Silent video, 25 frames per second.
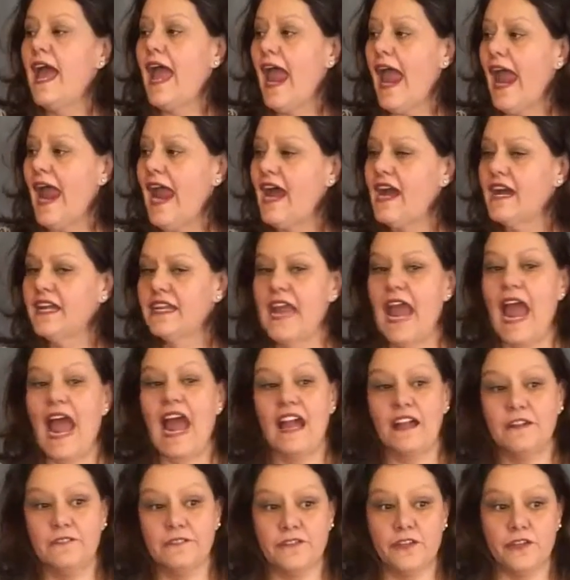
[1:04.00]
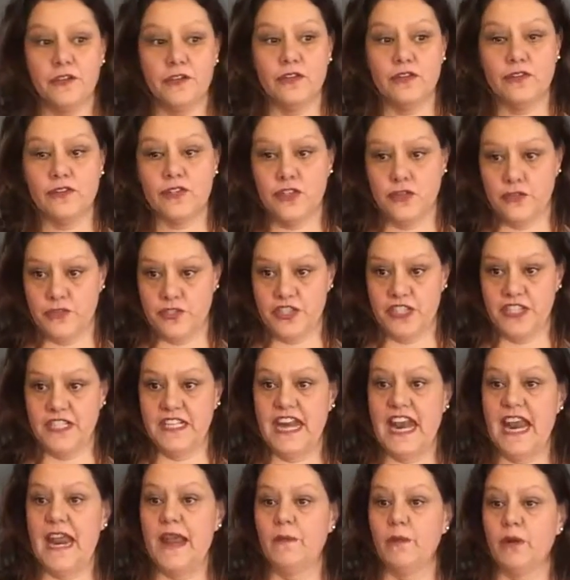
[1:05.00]
And after church
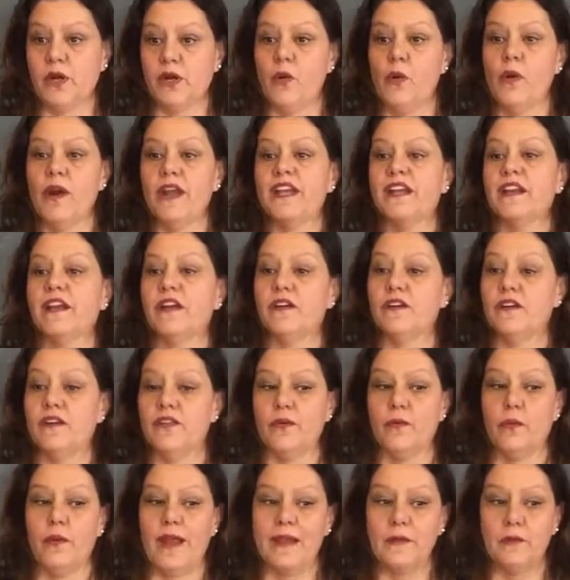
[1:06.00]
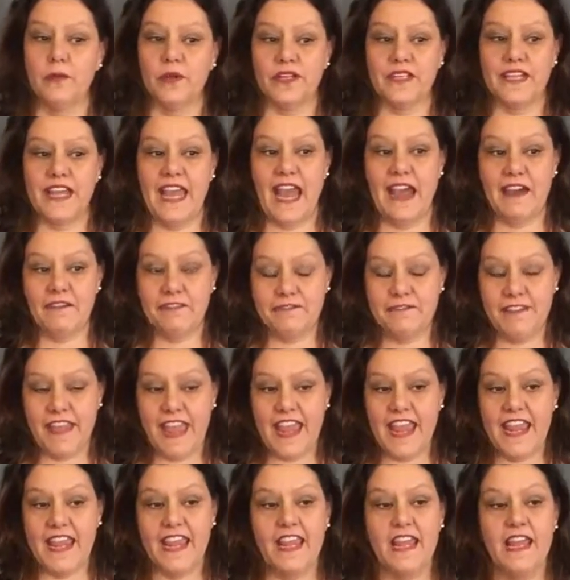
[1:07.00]
today, we're going to go to the Wayward
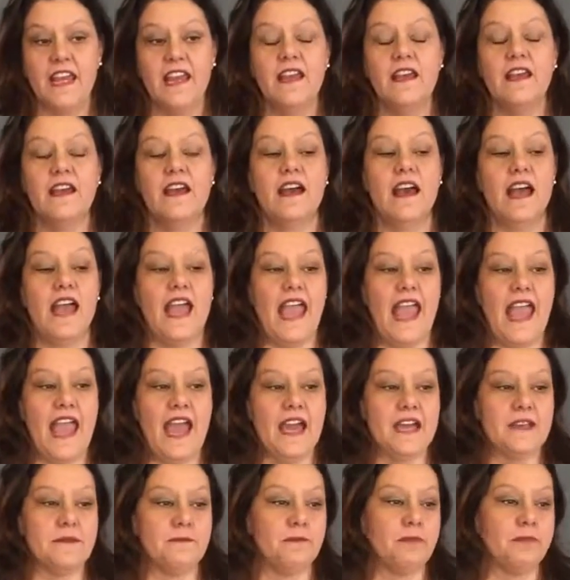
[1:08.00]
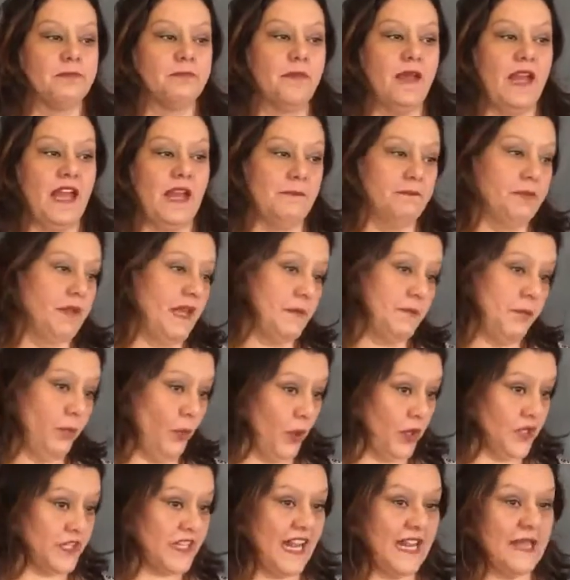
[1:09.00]
Cafe and play
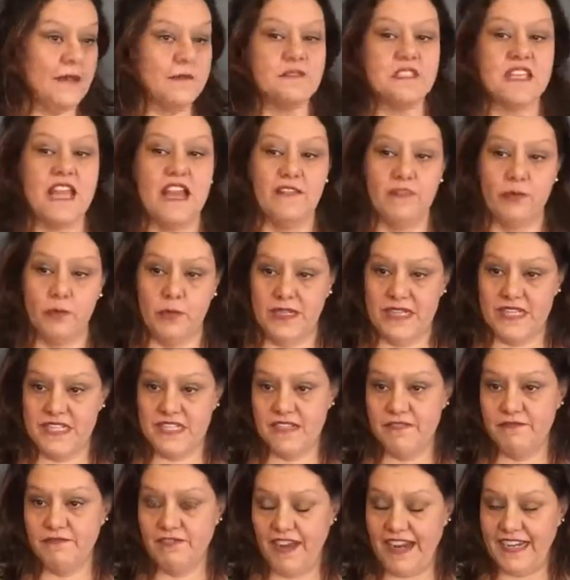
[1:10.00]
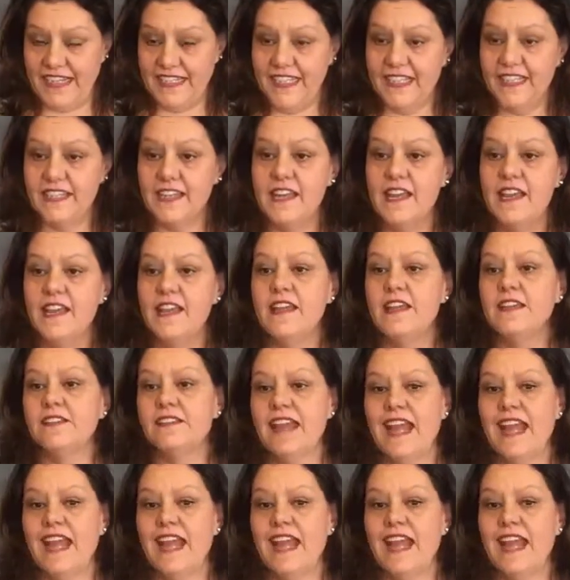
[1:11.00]
board games. Everyone is invited.